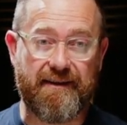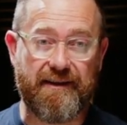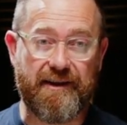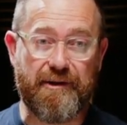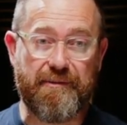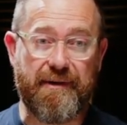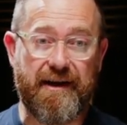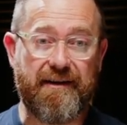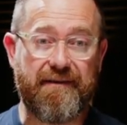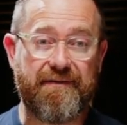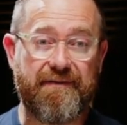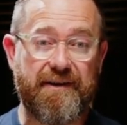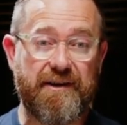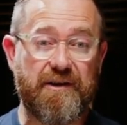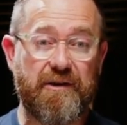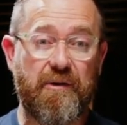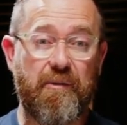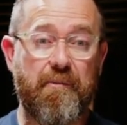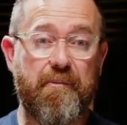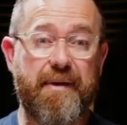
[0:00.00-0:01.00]
you may
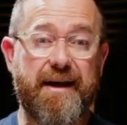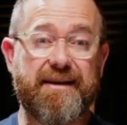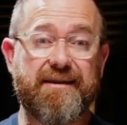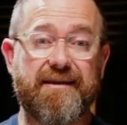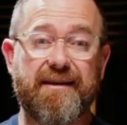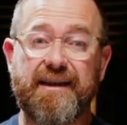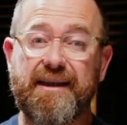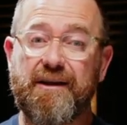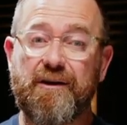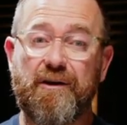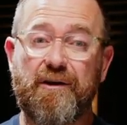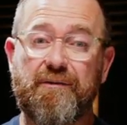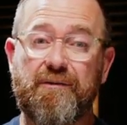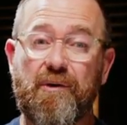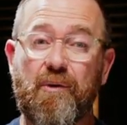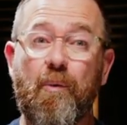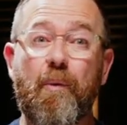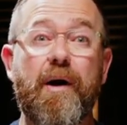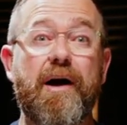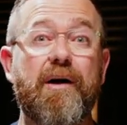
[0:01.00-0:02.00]
feel mentally
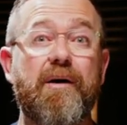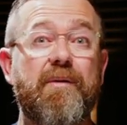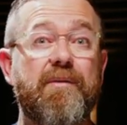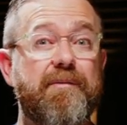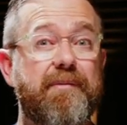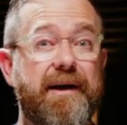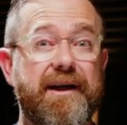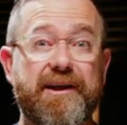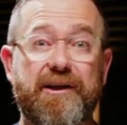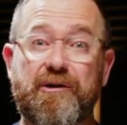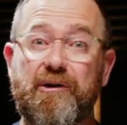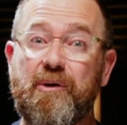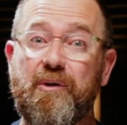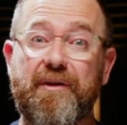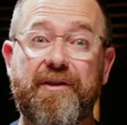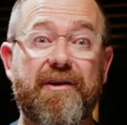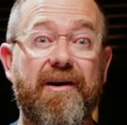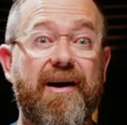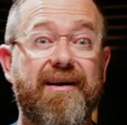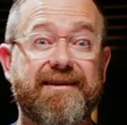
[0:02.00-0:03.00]
overwhelmed by your own
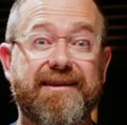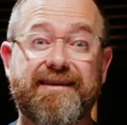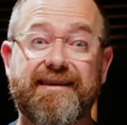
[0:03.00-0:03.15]
thoughts.